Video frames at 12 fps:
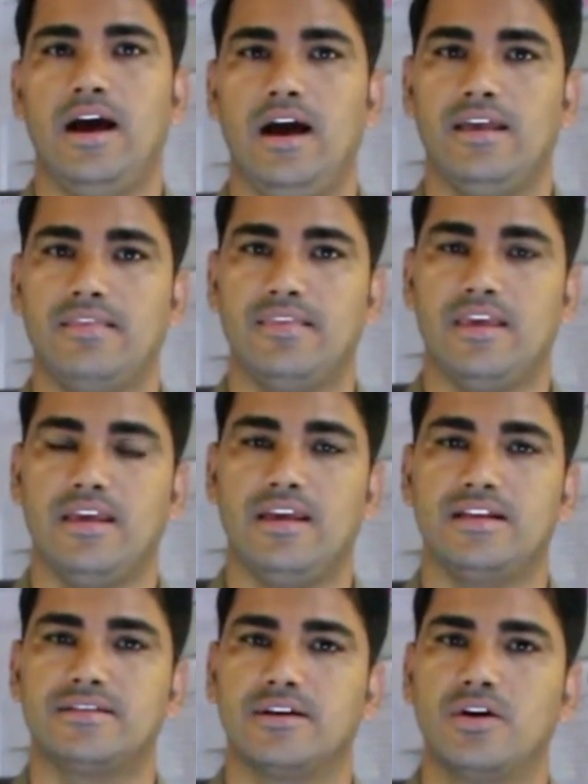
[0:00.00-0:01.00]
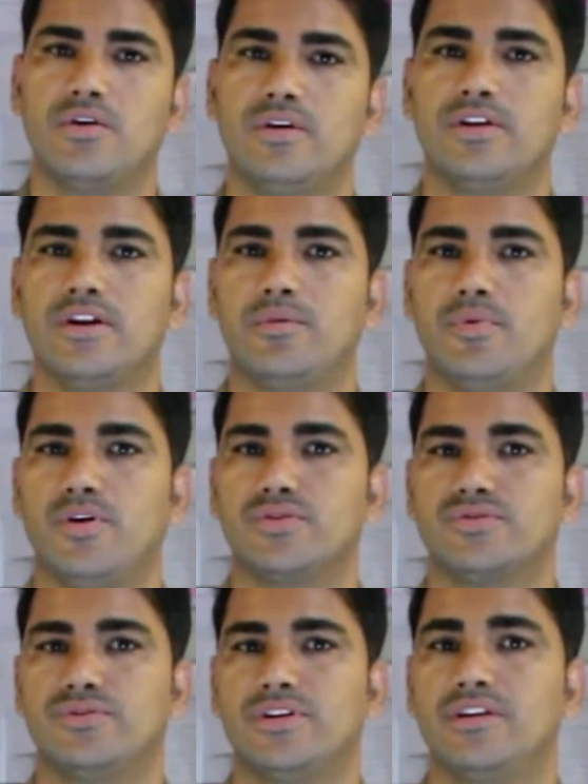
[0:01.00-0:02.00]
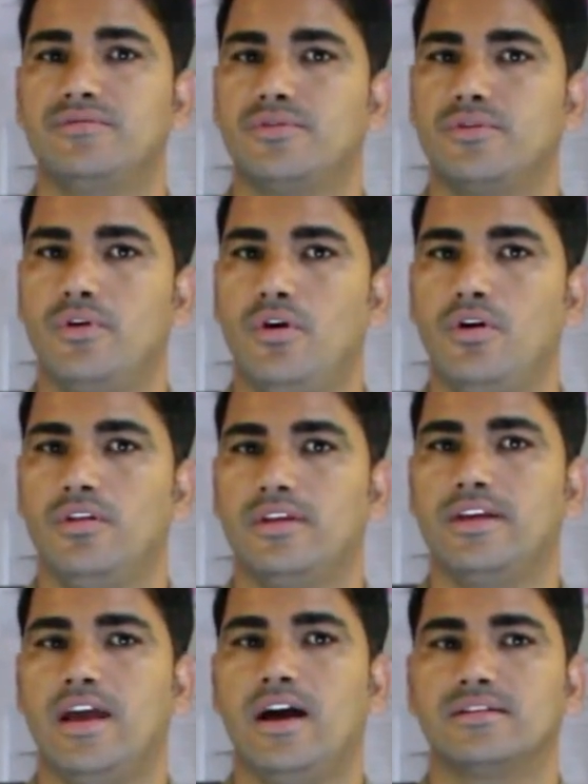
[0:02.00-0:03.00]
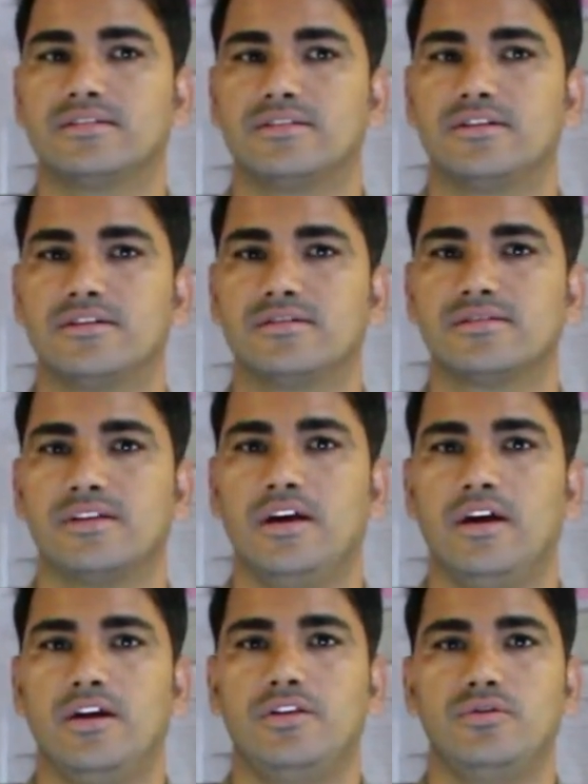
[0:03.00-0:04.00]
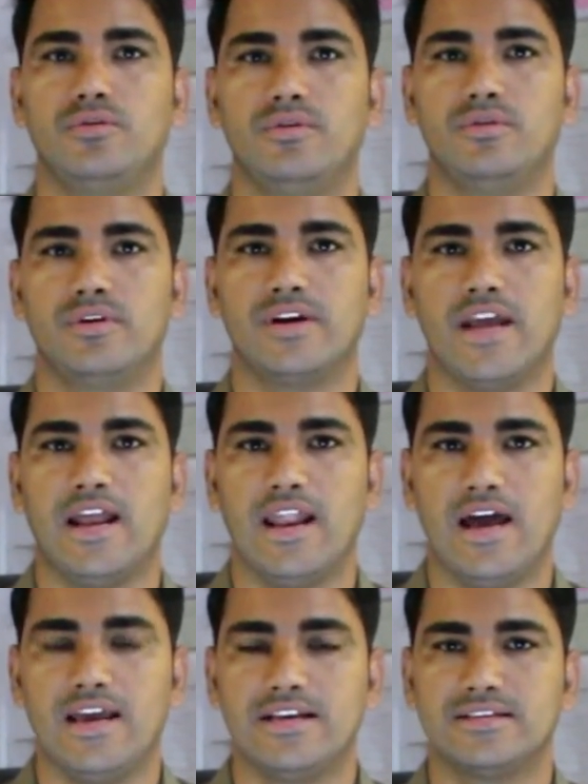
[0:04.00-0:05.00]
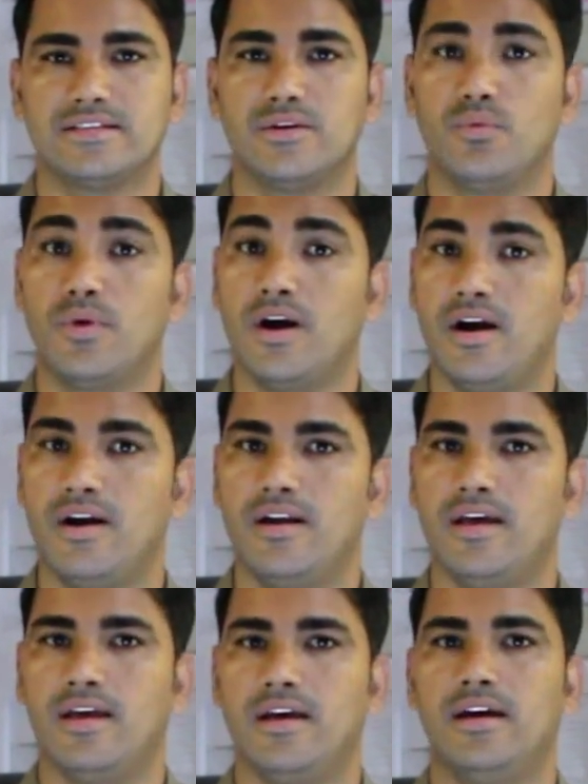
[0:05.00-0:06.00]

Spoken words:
I think it's a golden opportunity for all the youngsters to realize the world